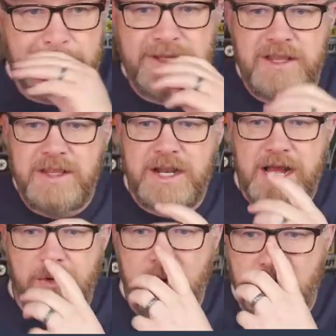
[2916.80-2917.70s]
and then
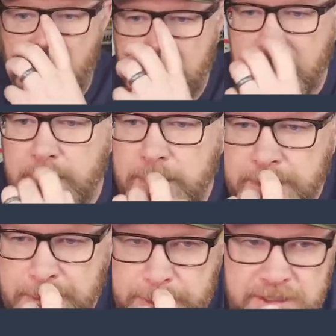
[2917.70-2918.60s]
I will
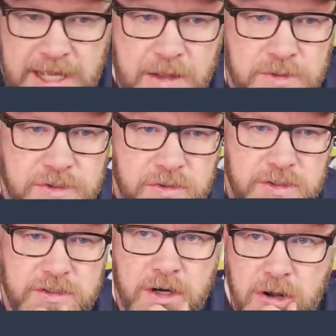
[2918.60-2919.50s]
I will do the
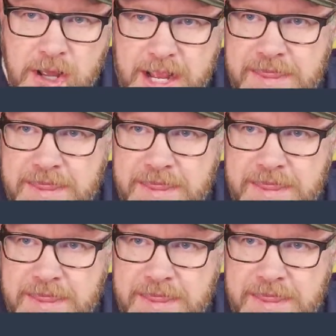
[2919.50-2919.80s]
drawing.